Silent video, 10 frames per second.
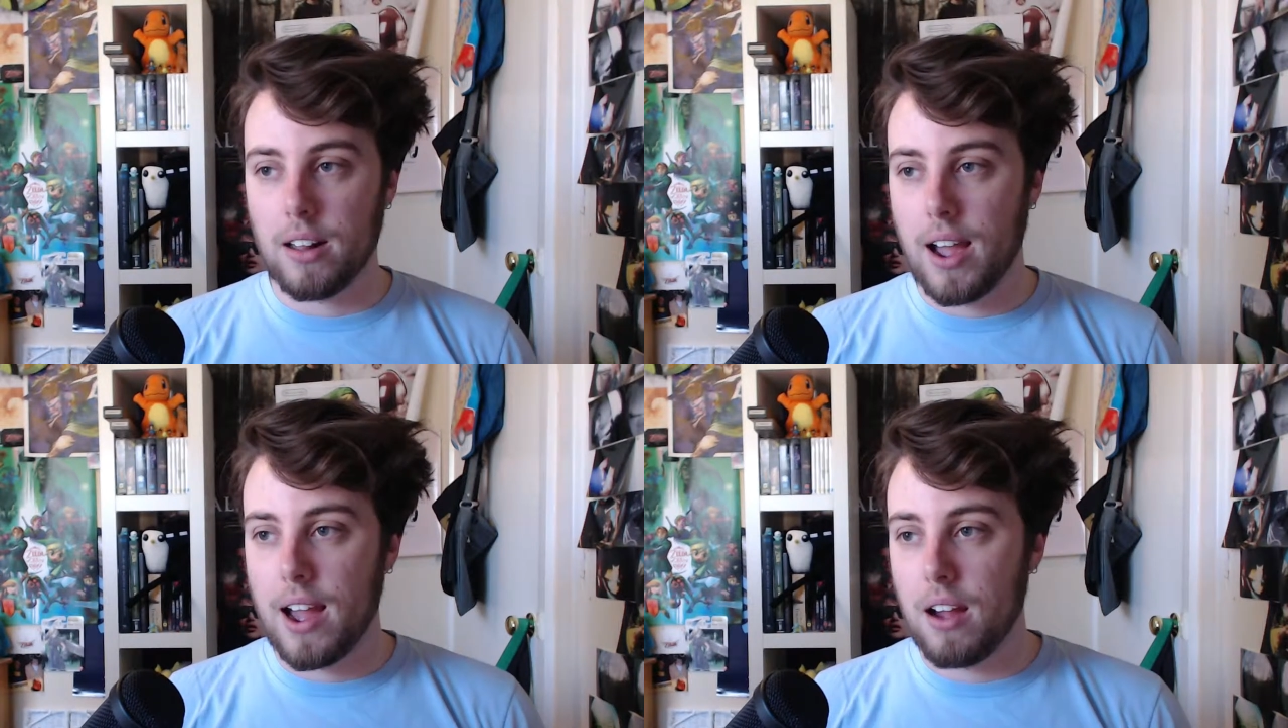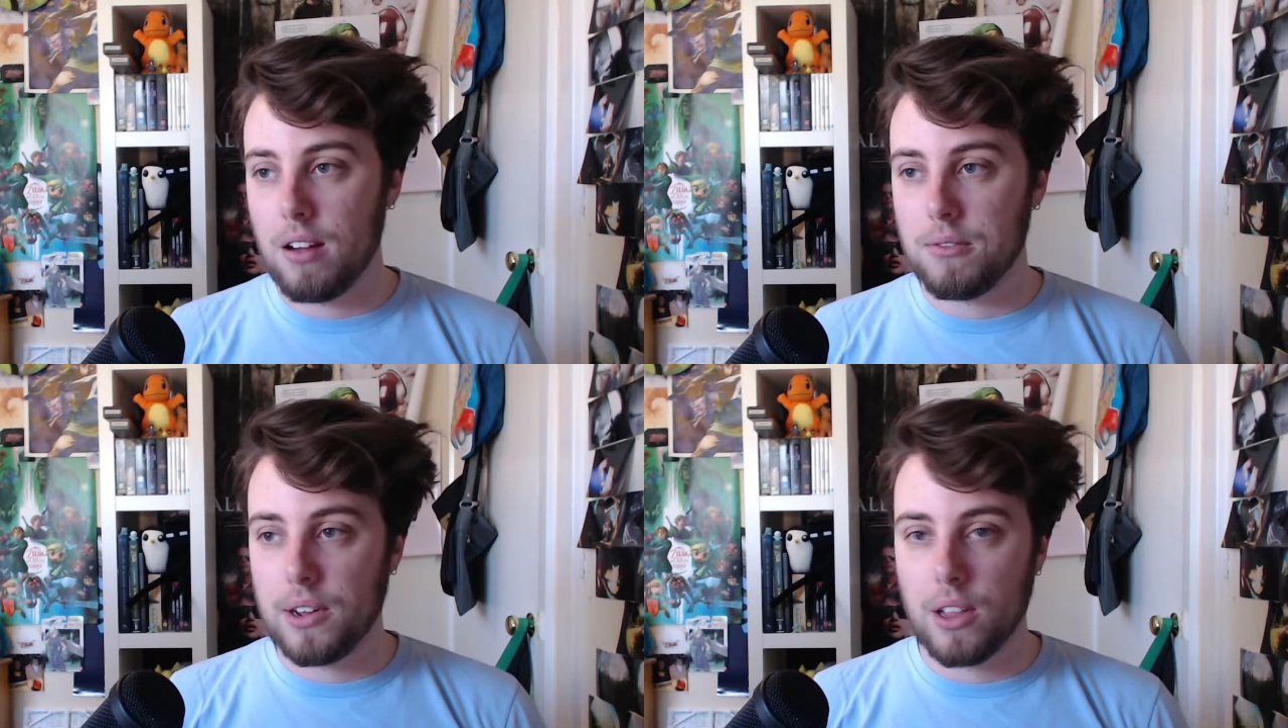I'll
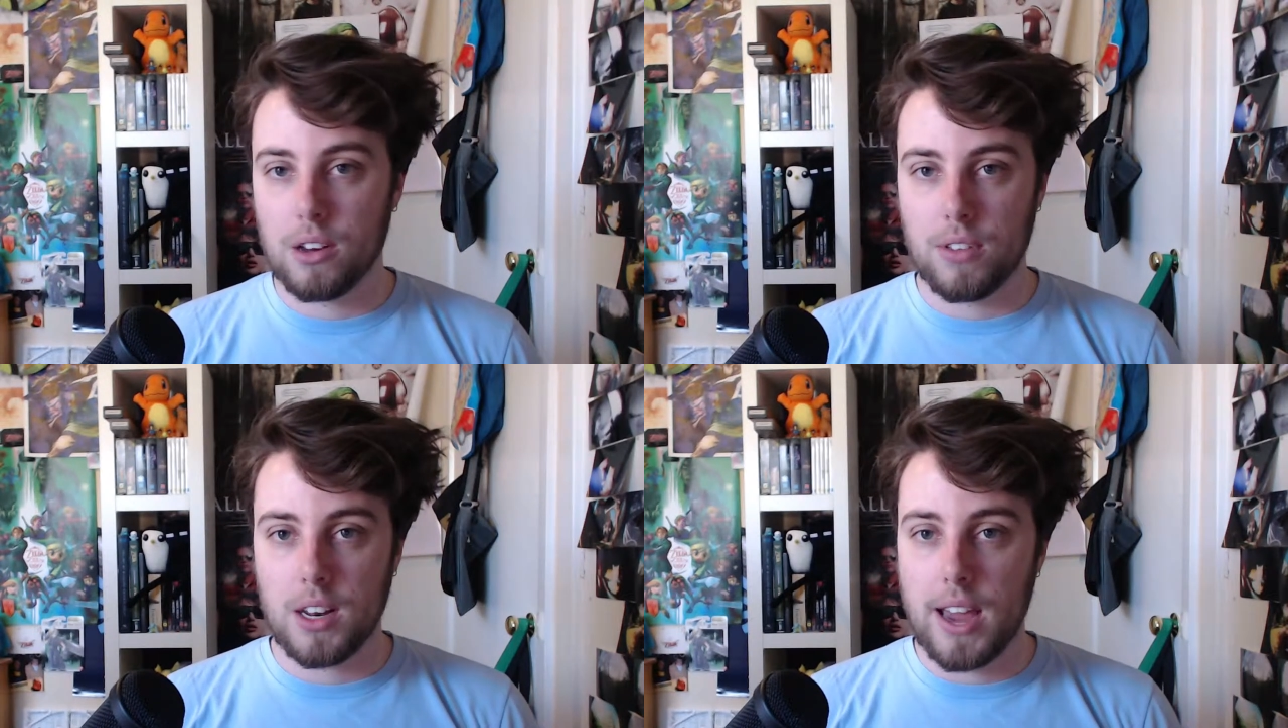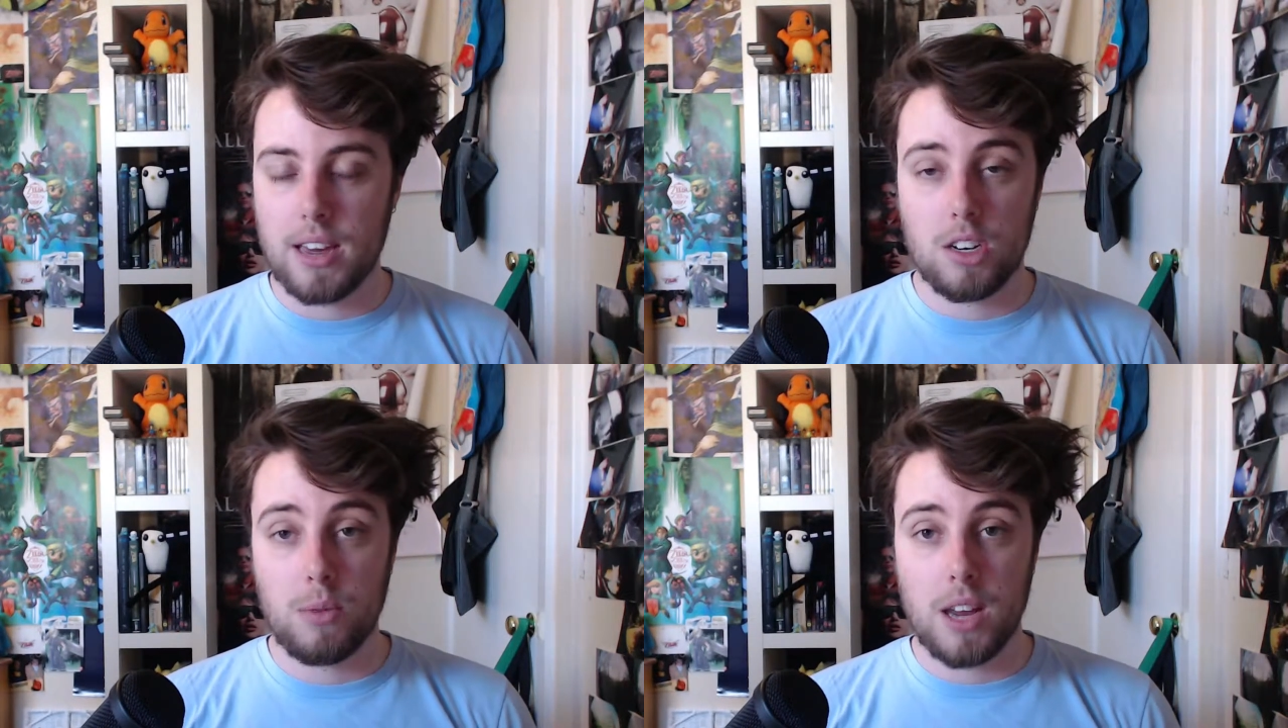have a lot of the
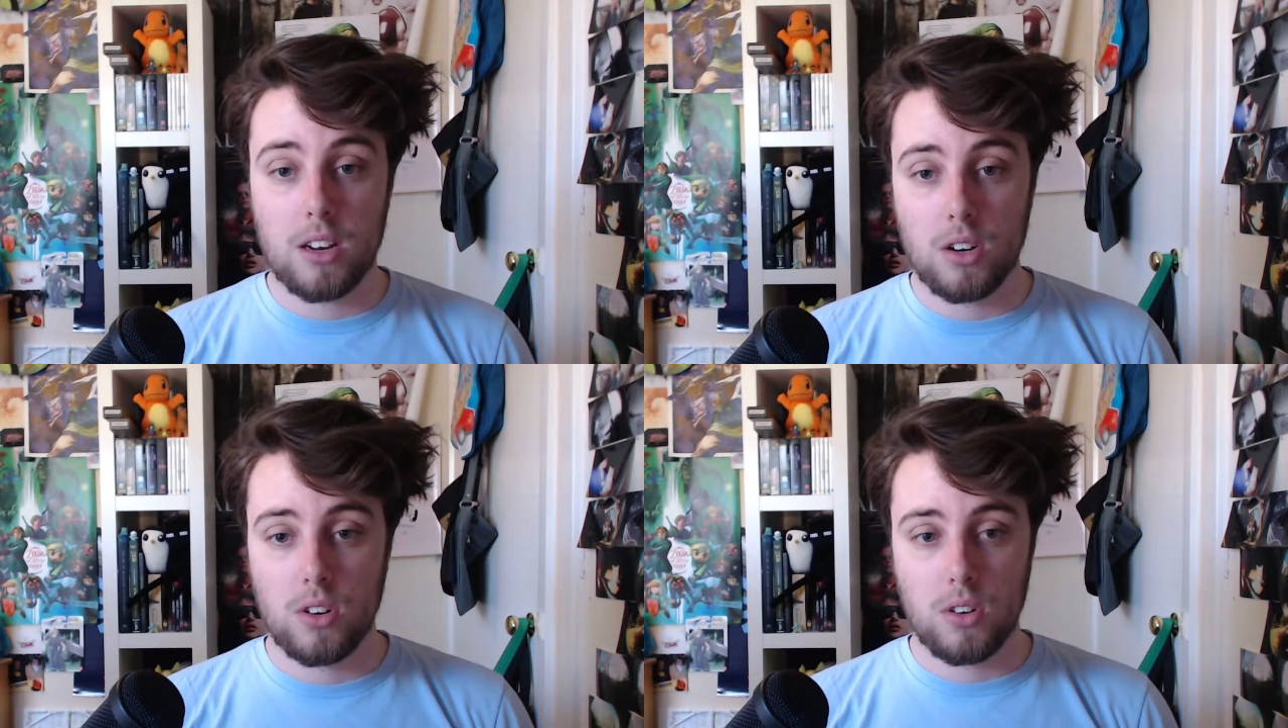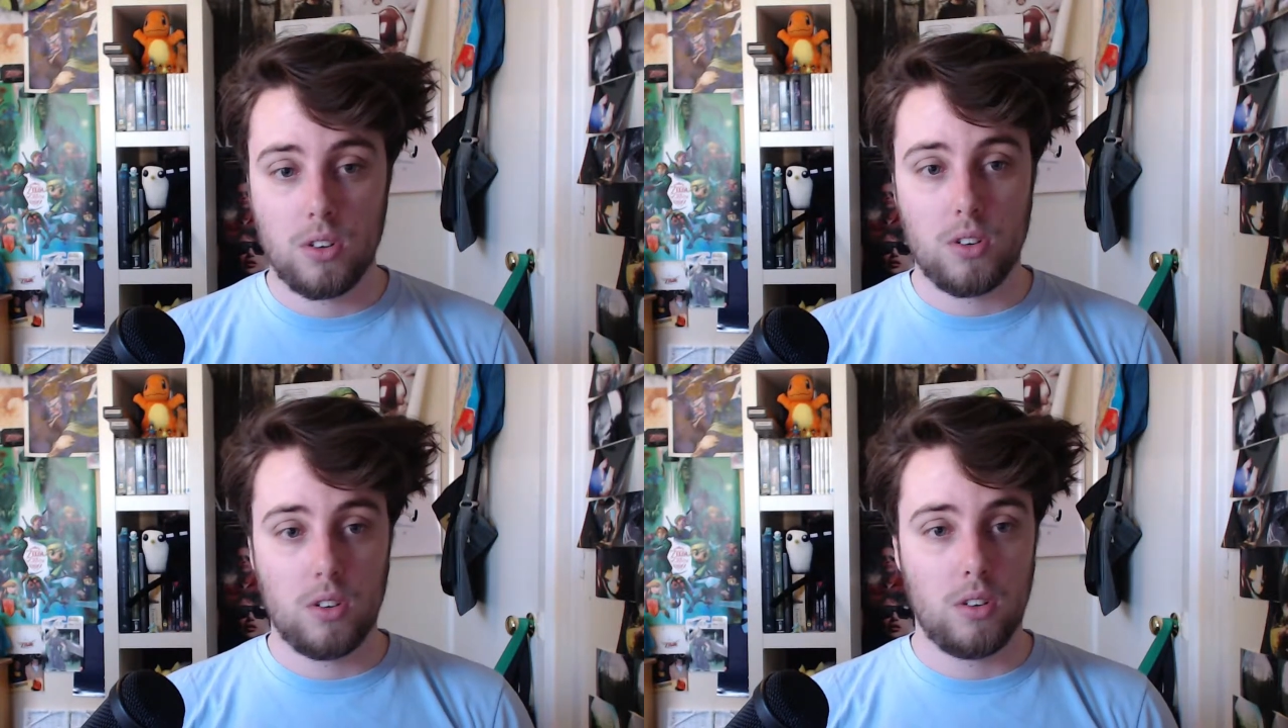days to be able to
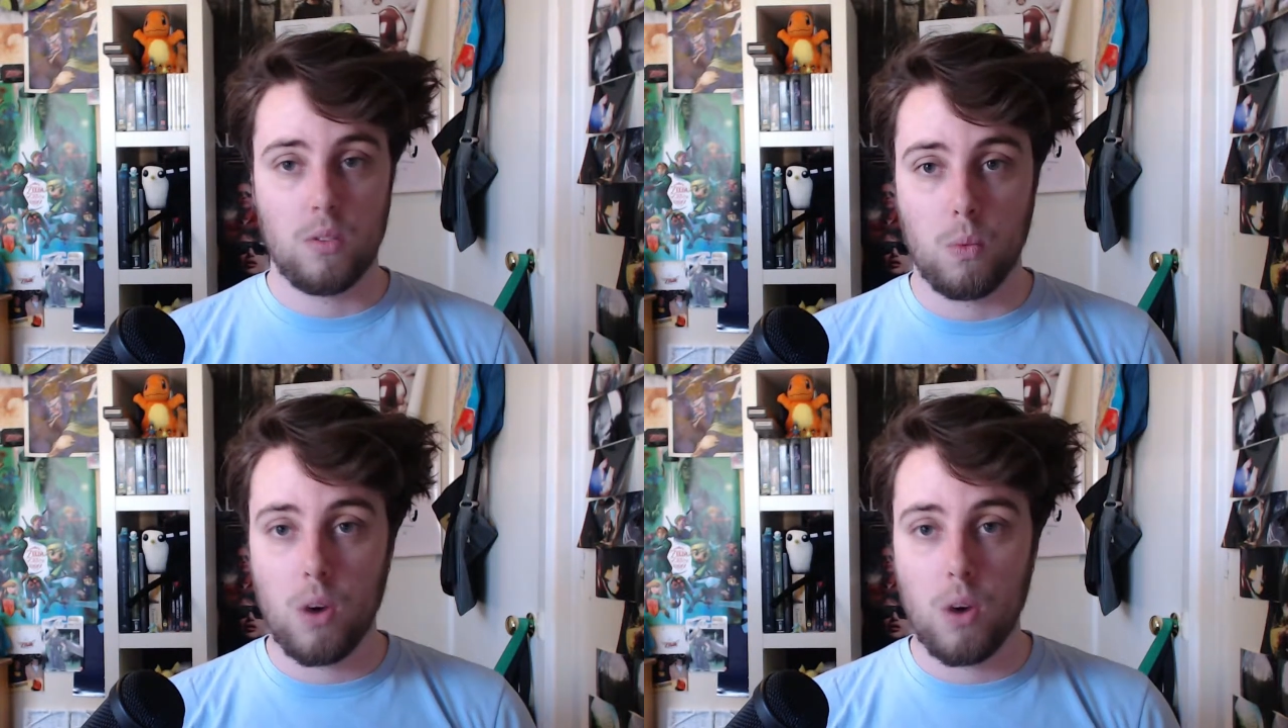do